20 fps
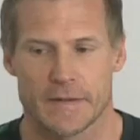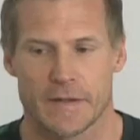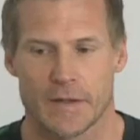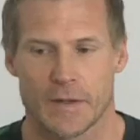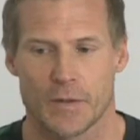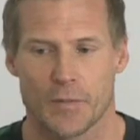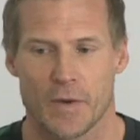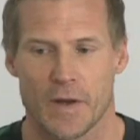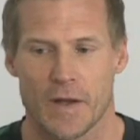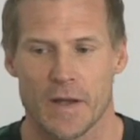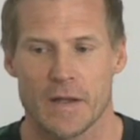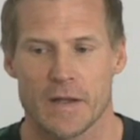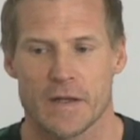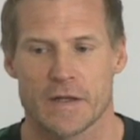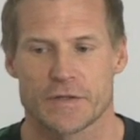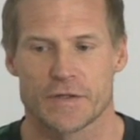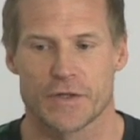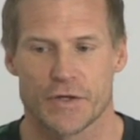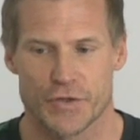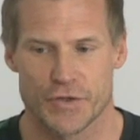in a way,
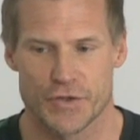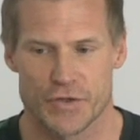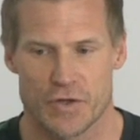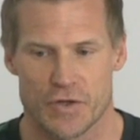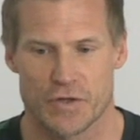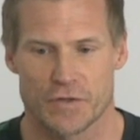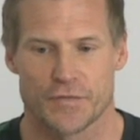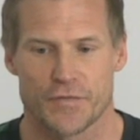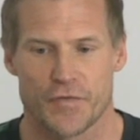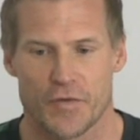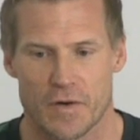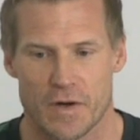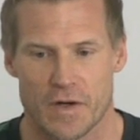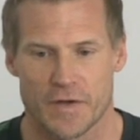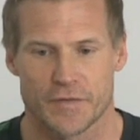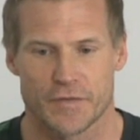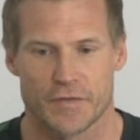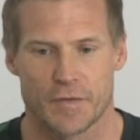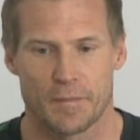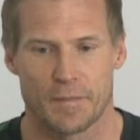it's a good chance for
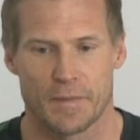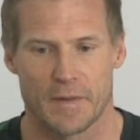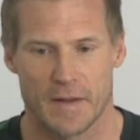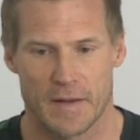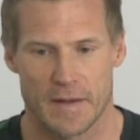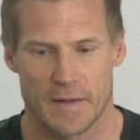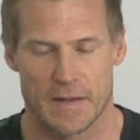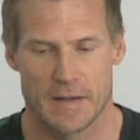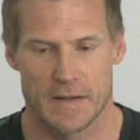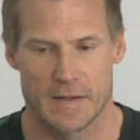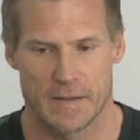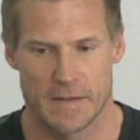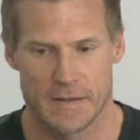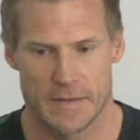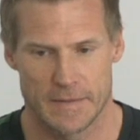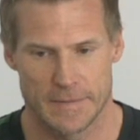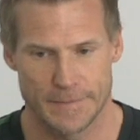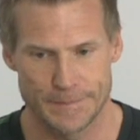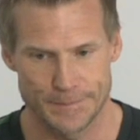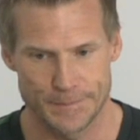us to play
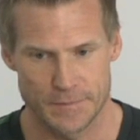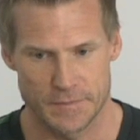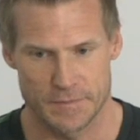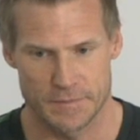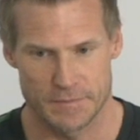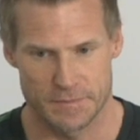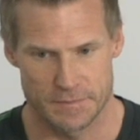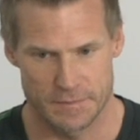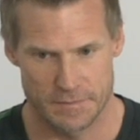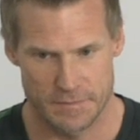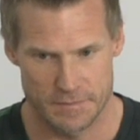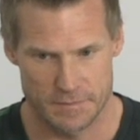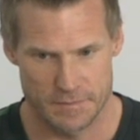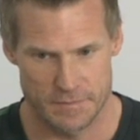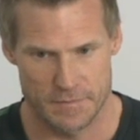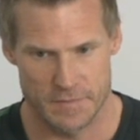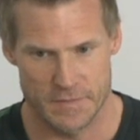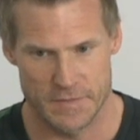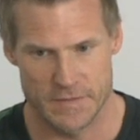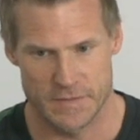um,
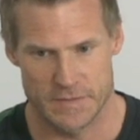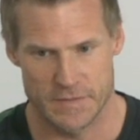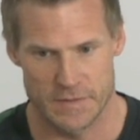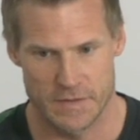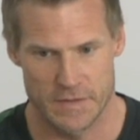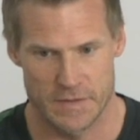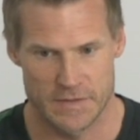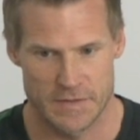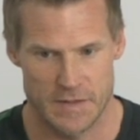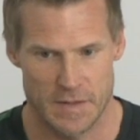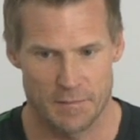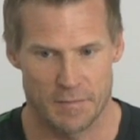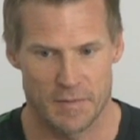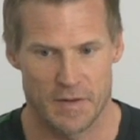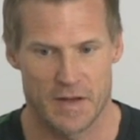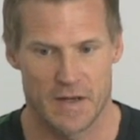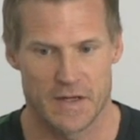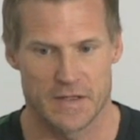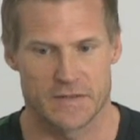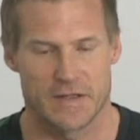uh, some
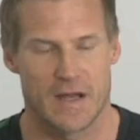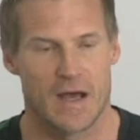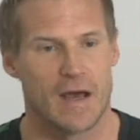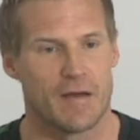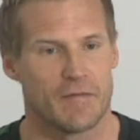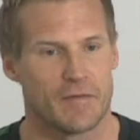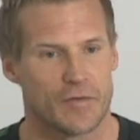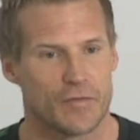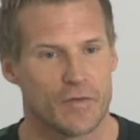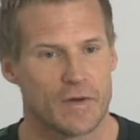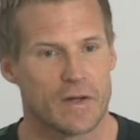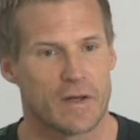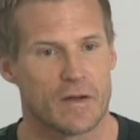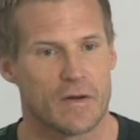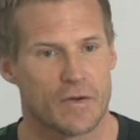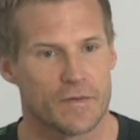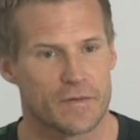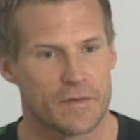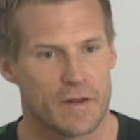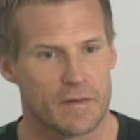players that haven't really
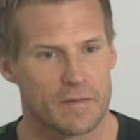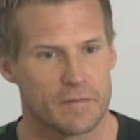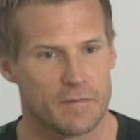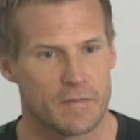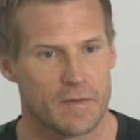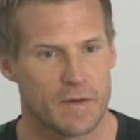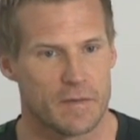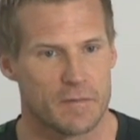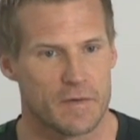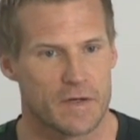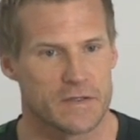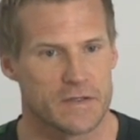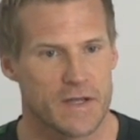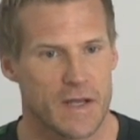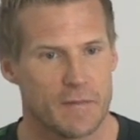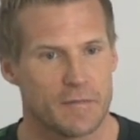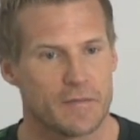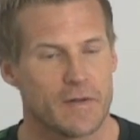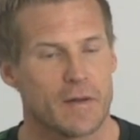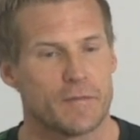got that uh, much
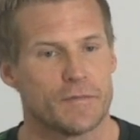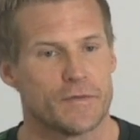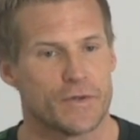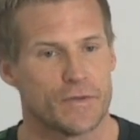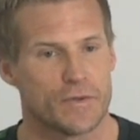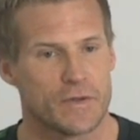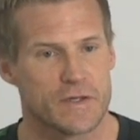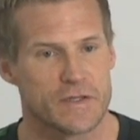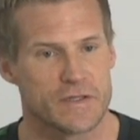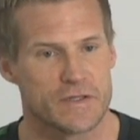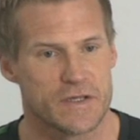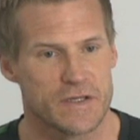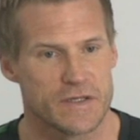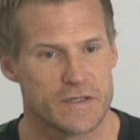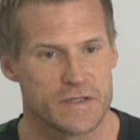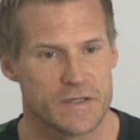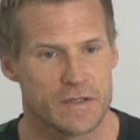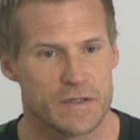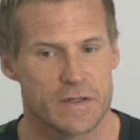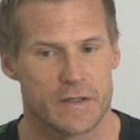game time during the
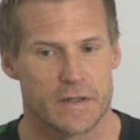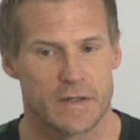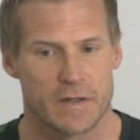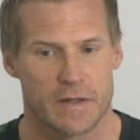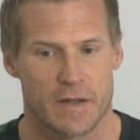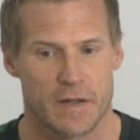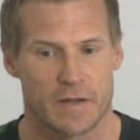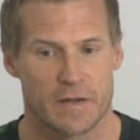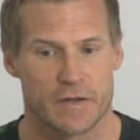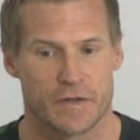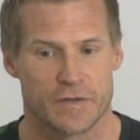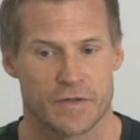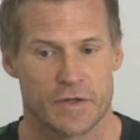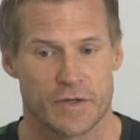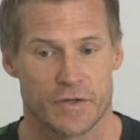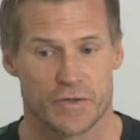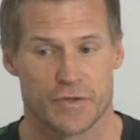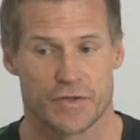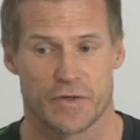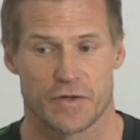season, and, and it's a
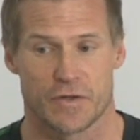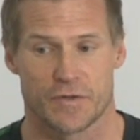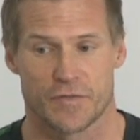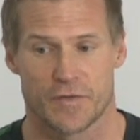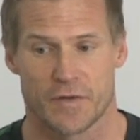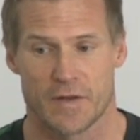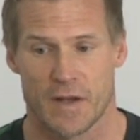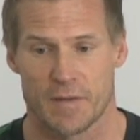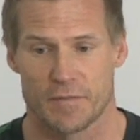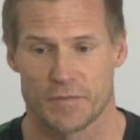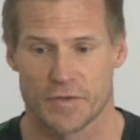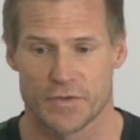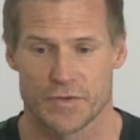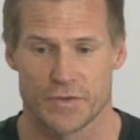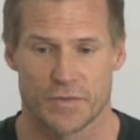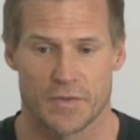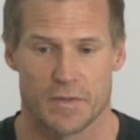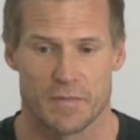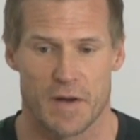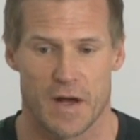good chance for them to
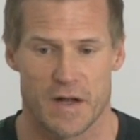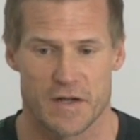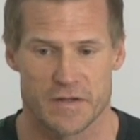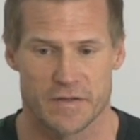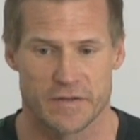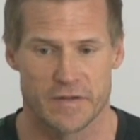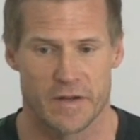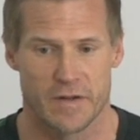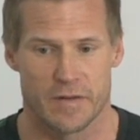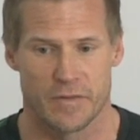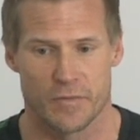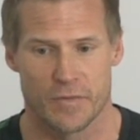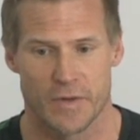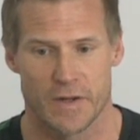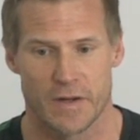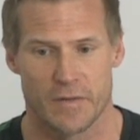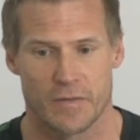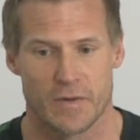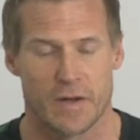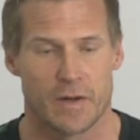show the managers that they
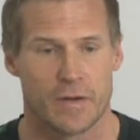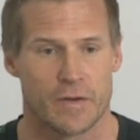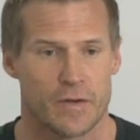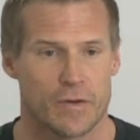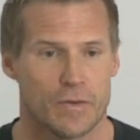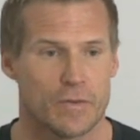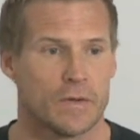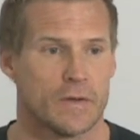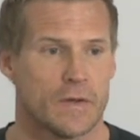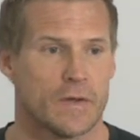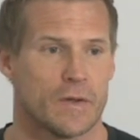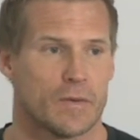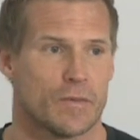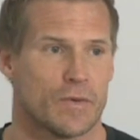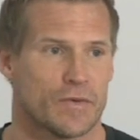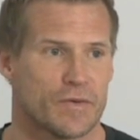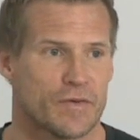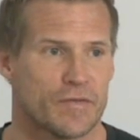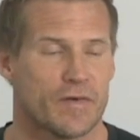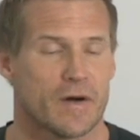really, really, you know,
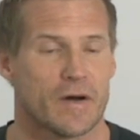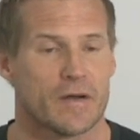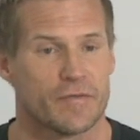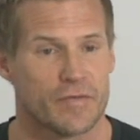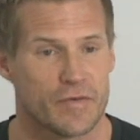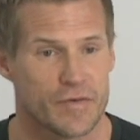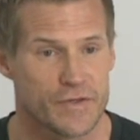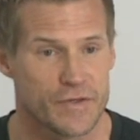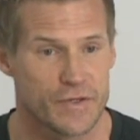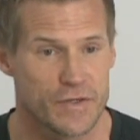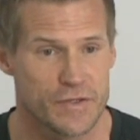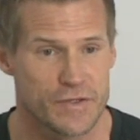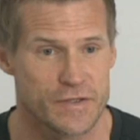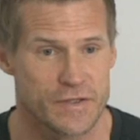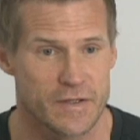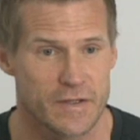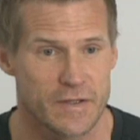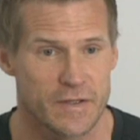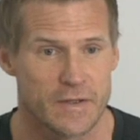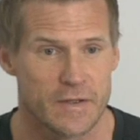want to fight for
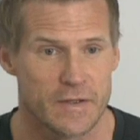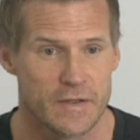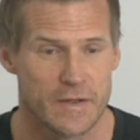jersey,